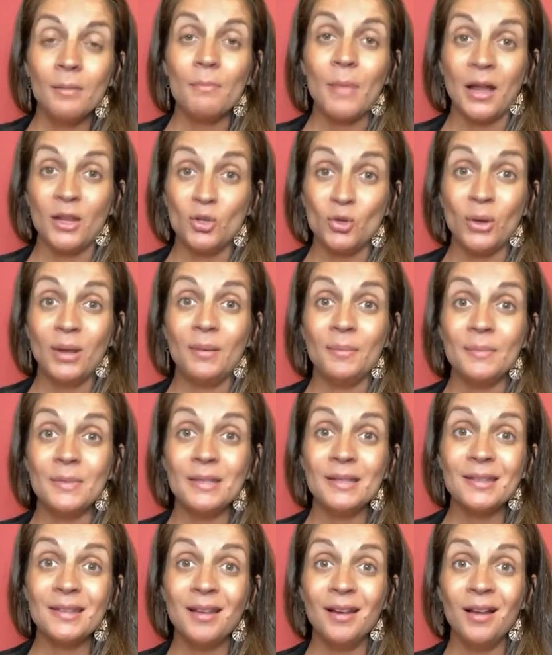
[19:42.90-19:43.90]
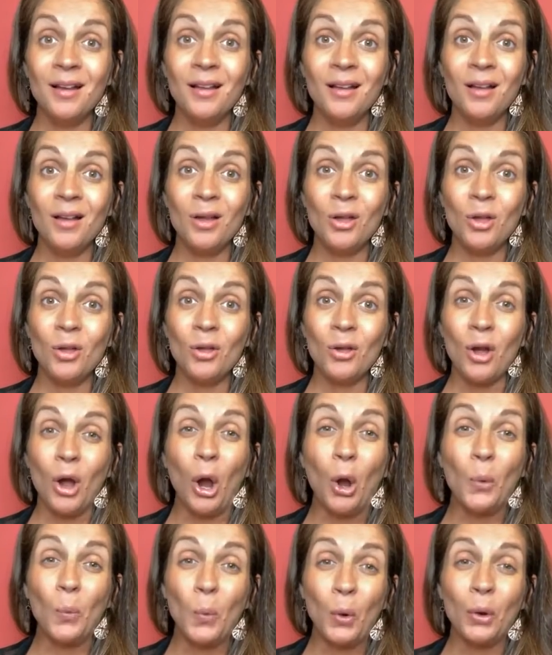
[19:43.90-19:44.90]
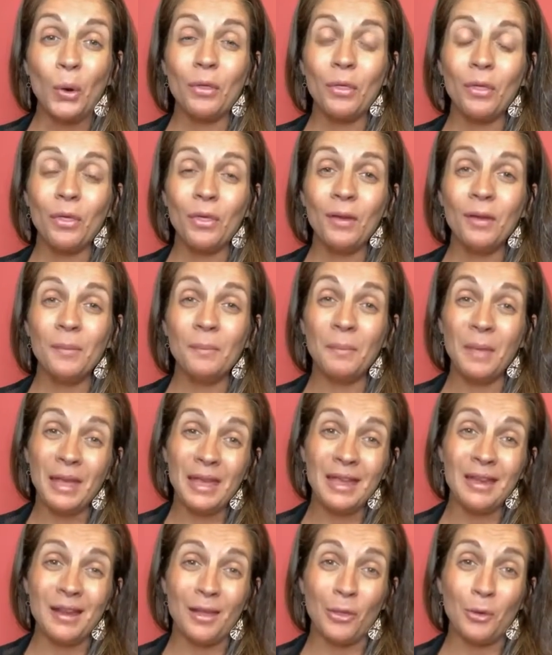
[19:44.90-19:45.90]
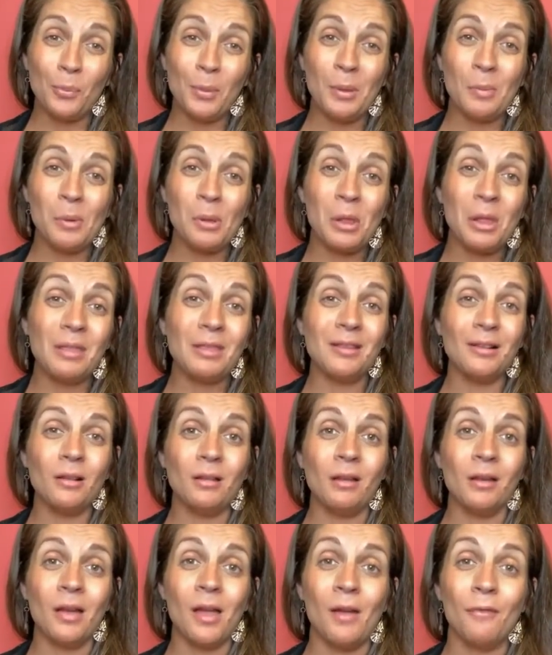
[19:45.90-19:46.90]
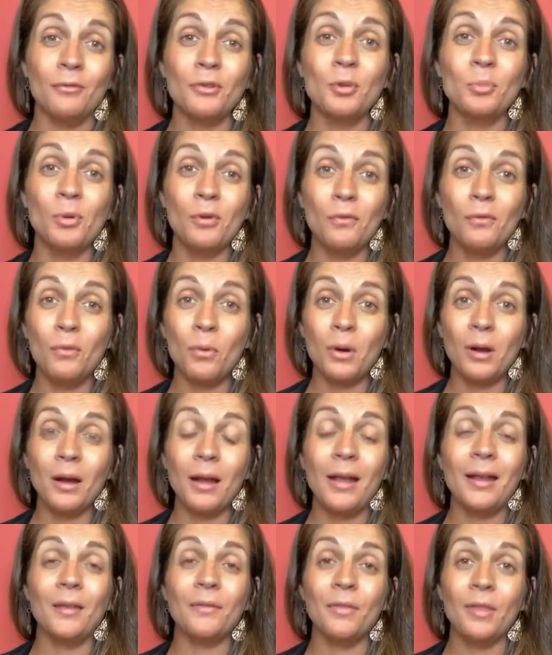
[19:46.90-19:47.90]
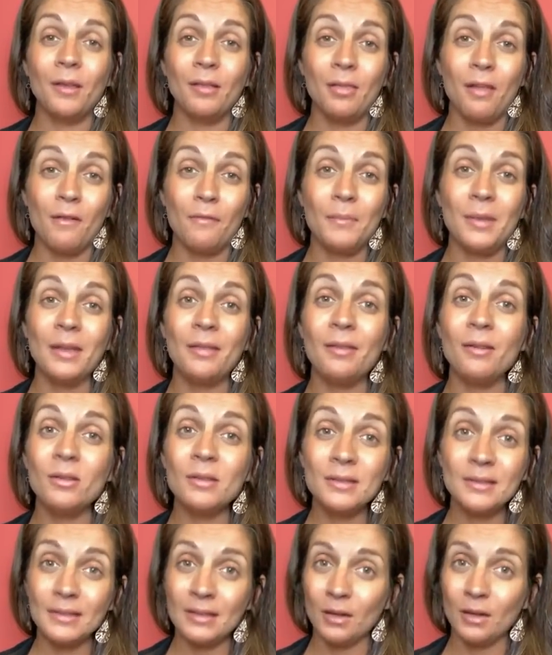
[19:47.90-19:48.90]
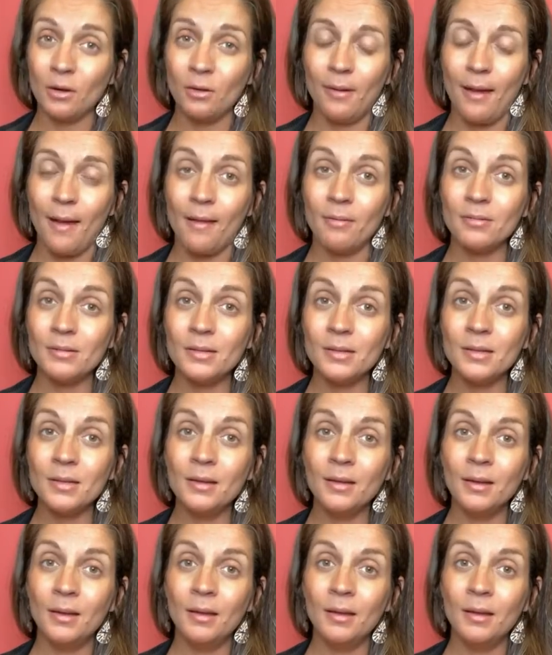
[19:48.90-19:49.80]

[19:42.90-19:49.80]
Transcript: My dreams are worth making other people a little uncomfortable for. And if they love me, they'll stick around.